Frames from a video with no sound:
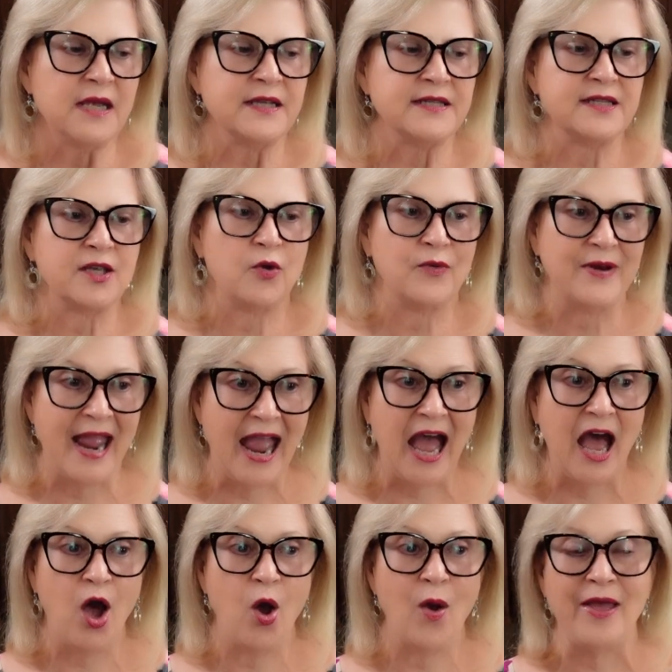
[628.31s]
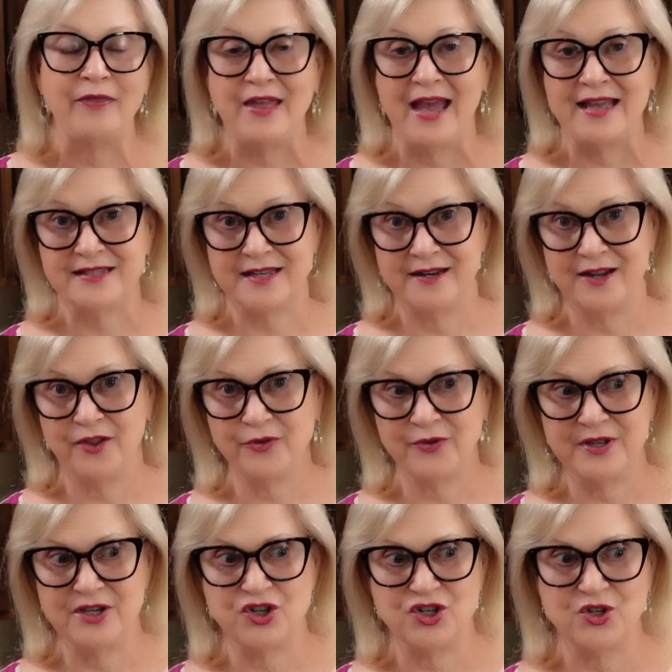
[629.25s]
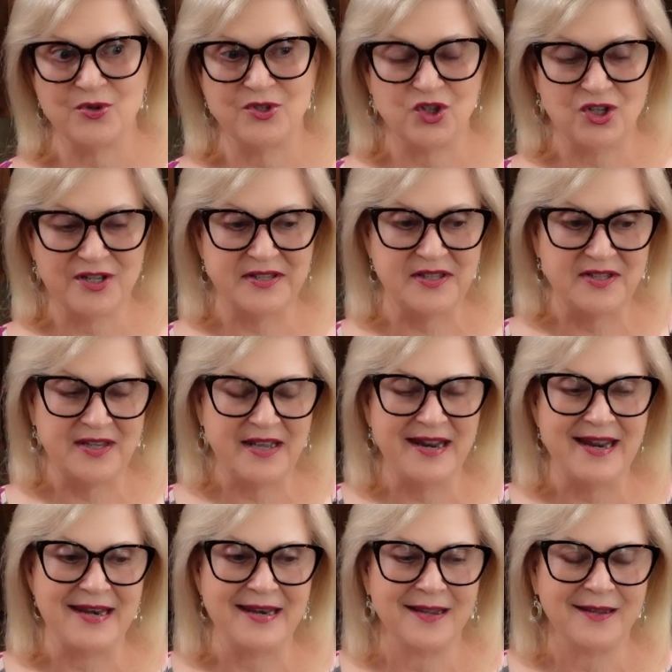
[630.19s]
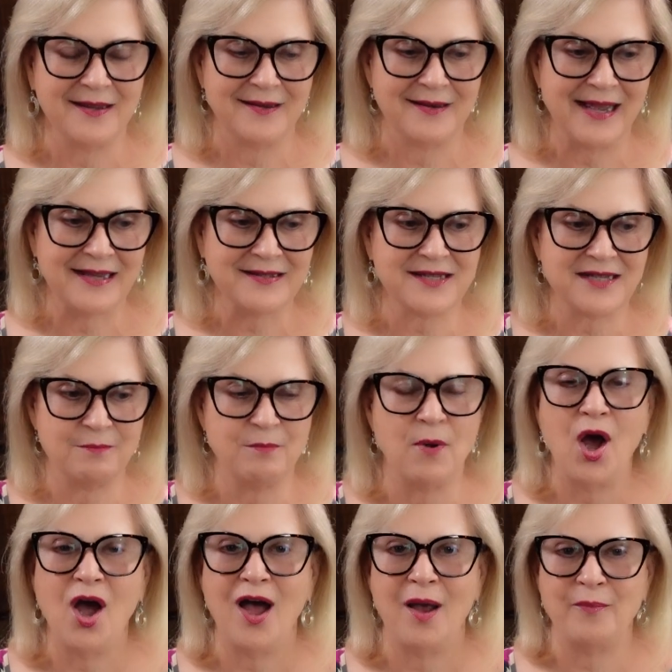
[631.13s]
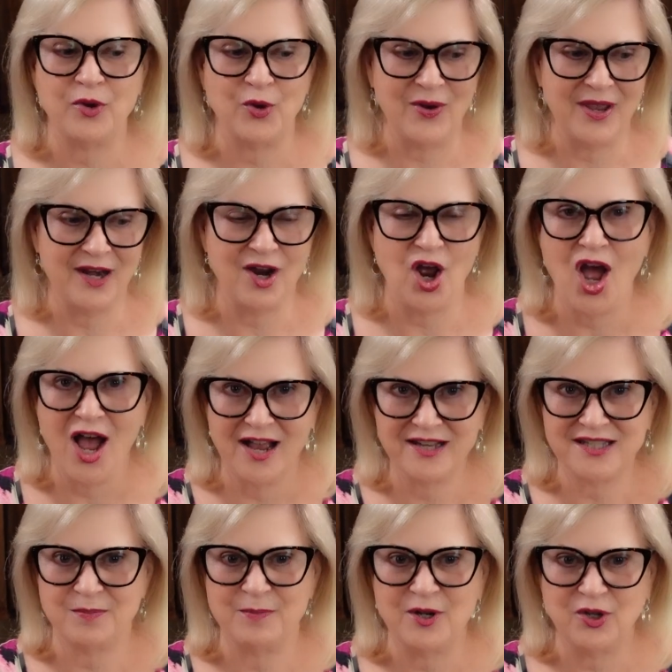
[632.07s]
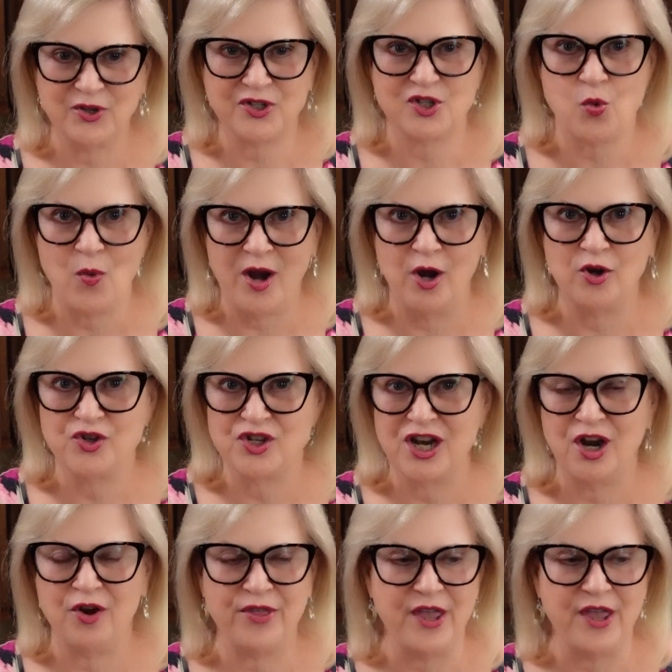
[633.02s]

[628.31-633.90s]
So now, and that's another issue, just sitting next to Mom, you're in a hospital square chair.